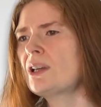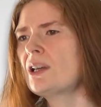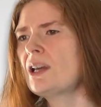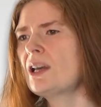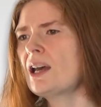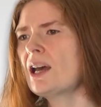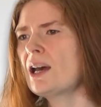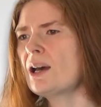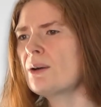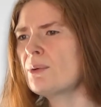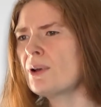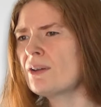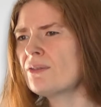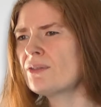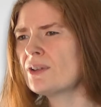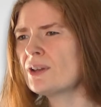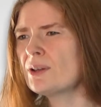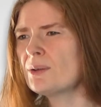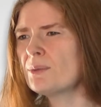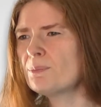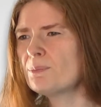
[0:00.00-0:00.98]

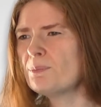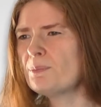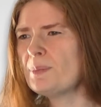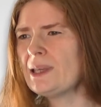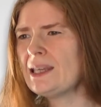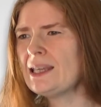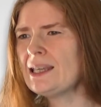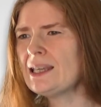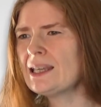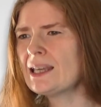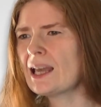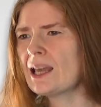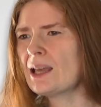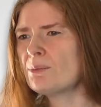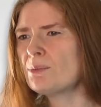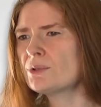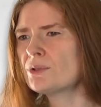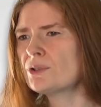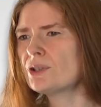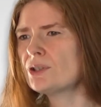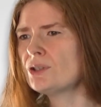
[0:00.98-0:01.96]
However, being
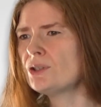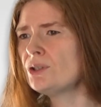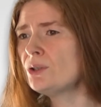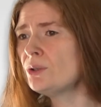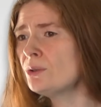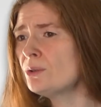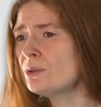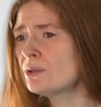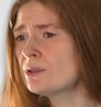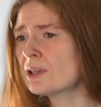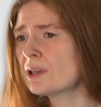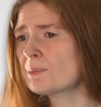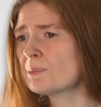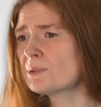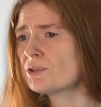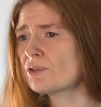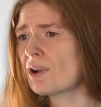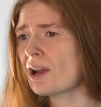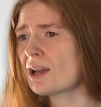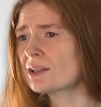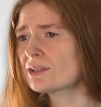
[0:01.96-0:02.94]
able to use
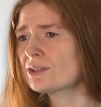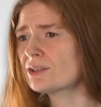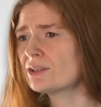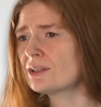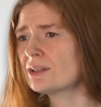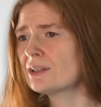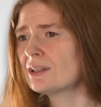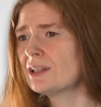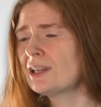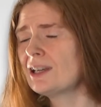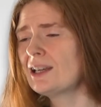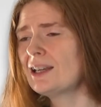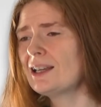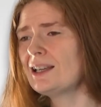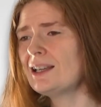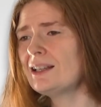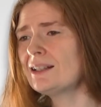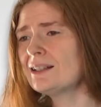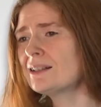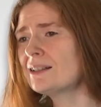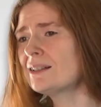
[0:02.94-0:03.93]
abstraction
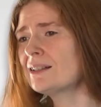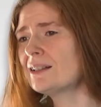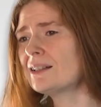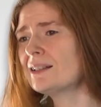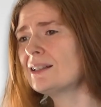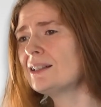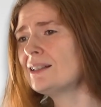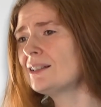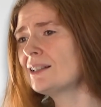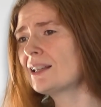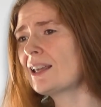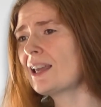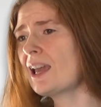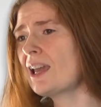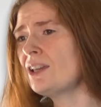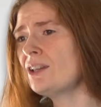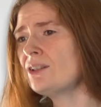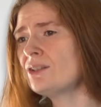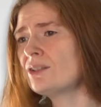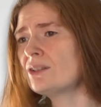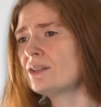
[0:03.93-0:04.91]
isn't an
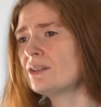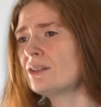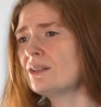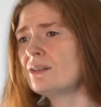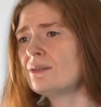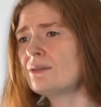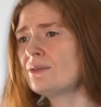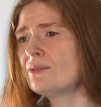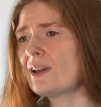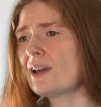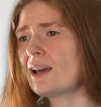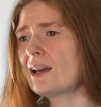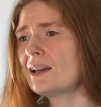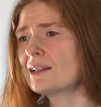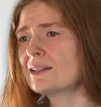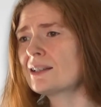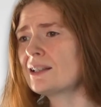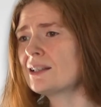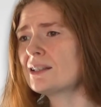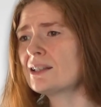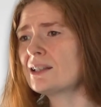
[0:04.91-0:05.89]
indication of
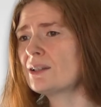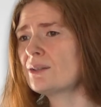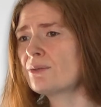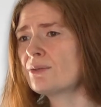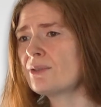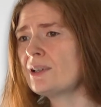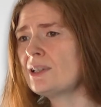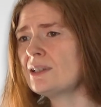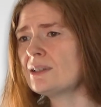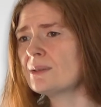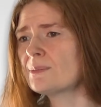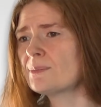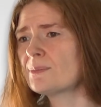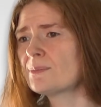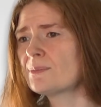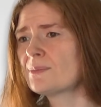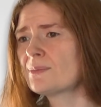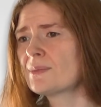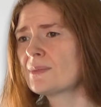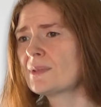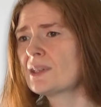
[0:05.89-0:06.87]
artistic freedom.
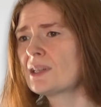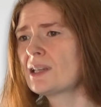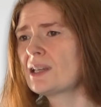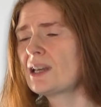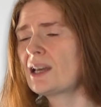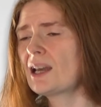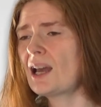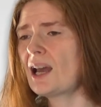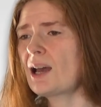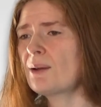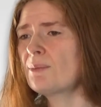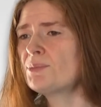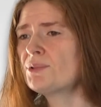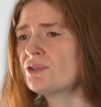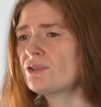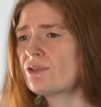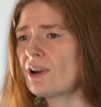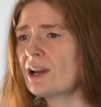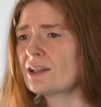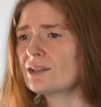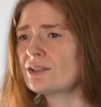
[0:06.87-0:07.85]

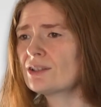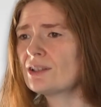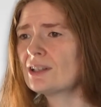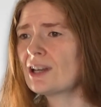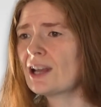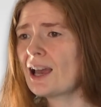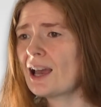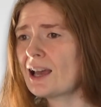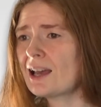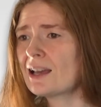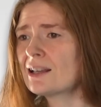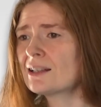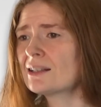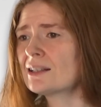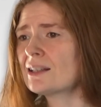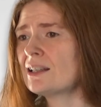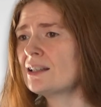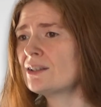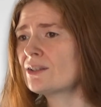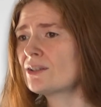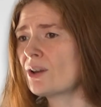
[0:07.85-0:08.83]
Abstraction has
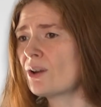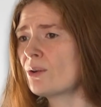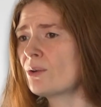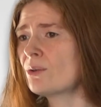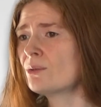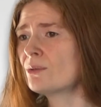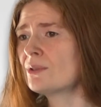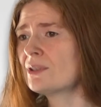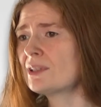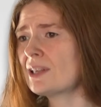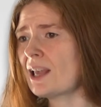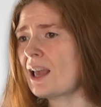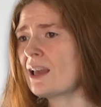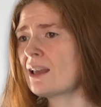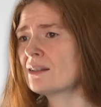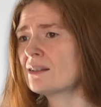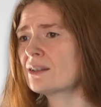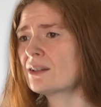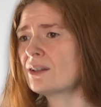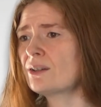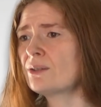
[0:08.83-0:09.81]
its own
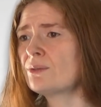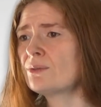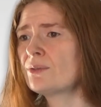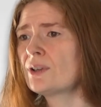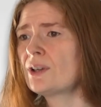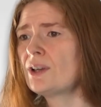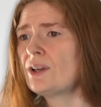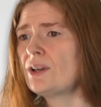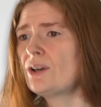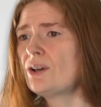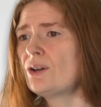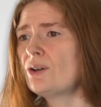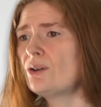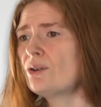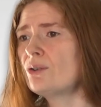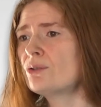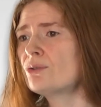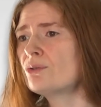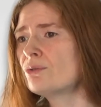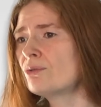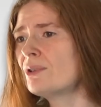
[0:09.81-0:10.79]
set of
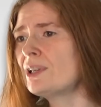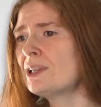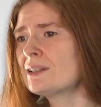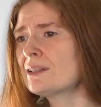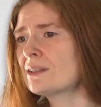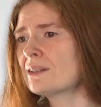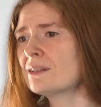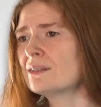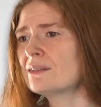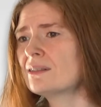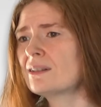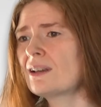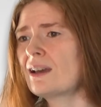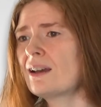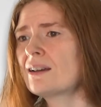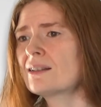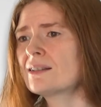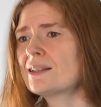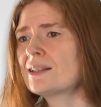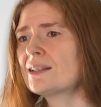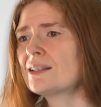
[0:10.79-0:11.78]
unwritten
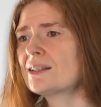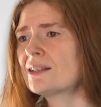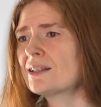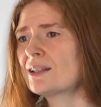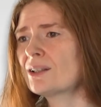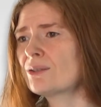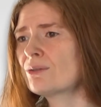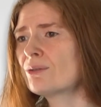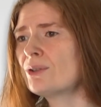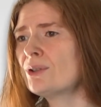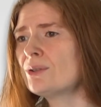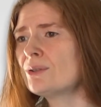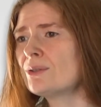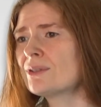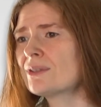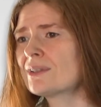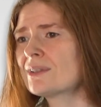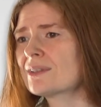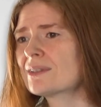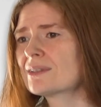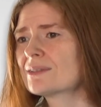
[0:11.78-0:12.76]
artistic
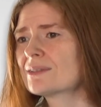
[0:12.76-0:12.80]
rules.